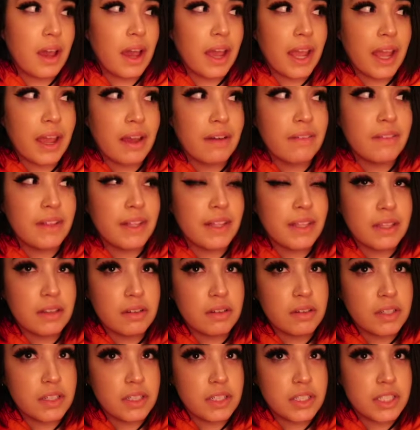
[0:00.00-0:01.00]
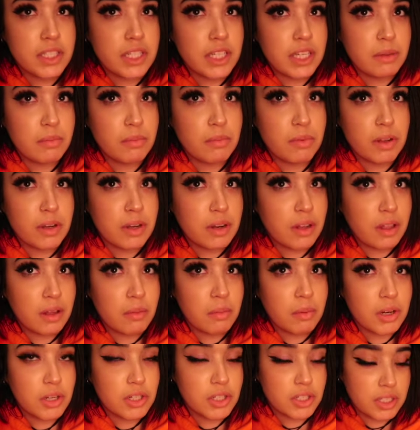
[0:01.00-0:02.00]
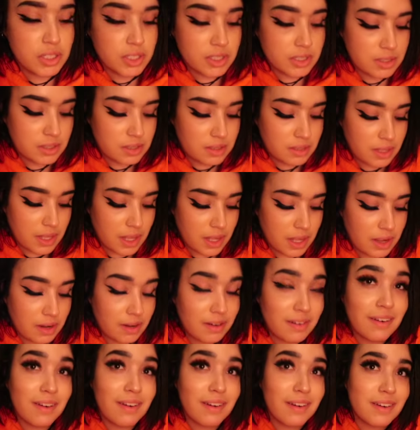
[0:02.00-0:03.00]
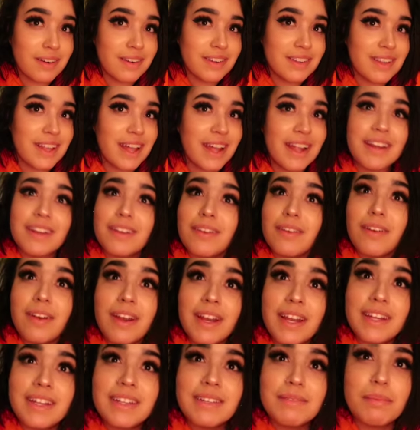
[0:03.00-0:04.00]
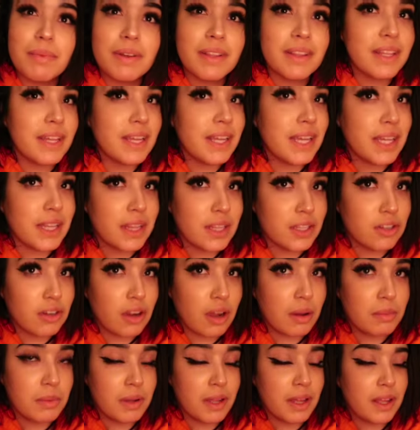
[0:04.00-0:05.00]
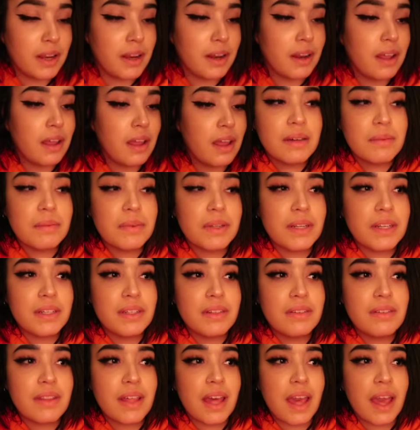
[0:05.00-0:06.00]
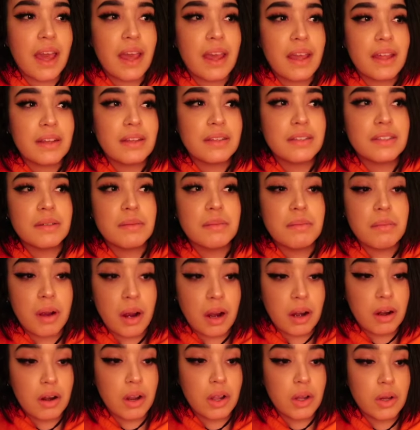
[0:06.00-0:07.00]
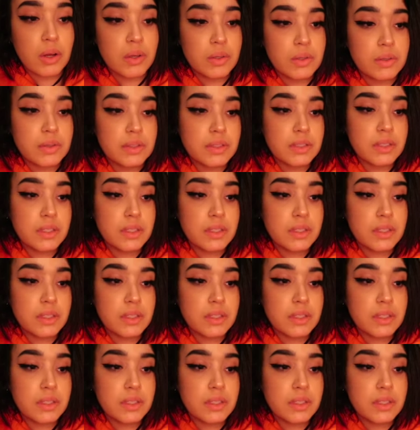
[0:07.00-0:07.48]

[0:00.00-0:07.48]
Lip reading: I have, like, literally cheap $1 brushes that aren't that great, but they get the job done. I'm going to do that tomorrow,